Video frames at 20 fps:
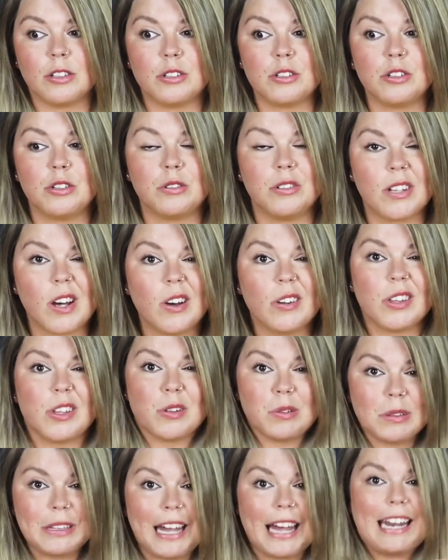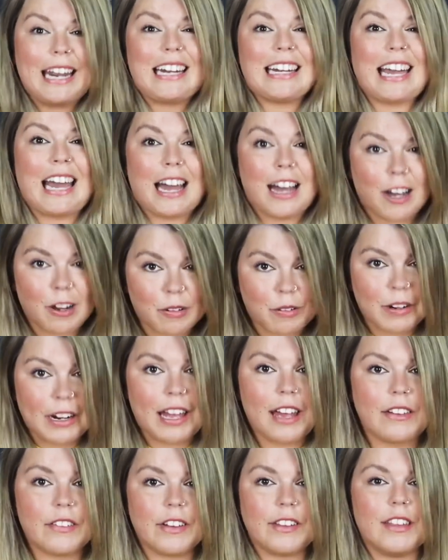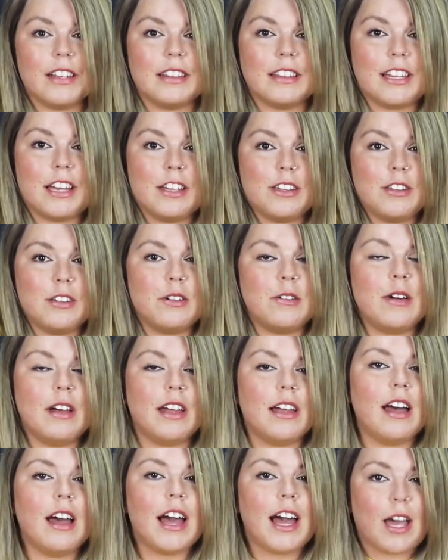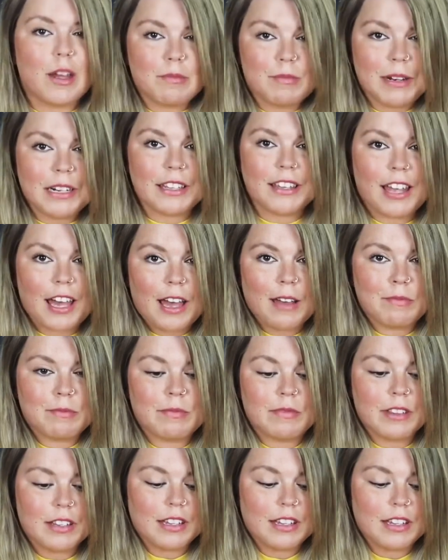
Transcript: You let it out. Everything that you have been kept